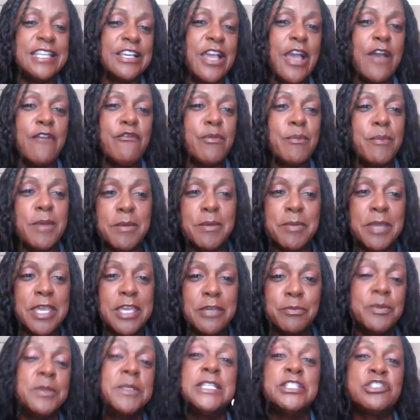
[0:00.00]
The government
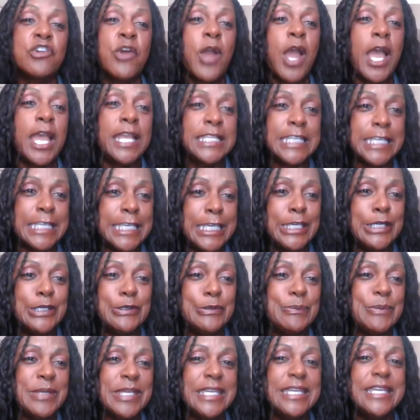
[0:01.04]
could be trying to
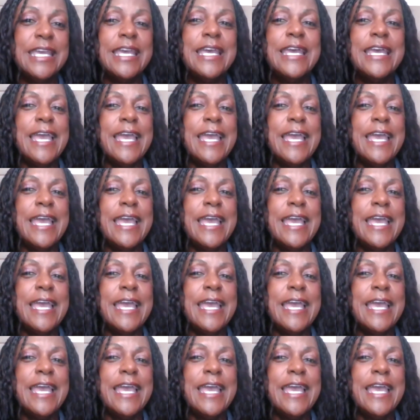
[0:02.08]
kill me.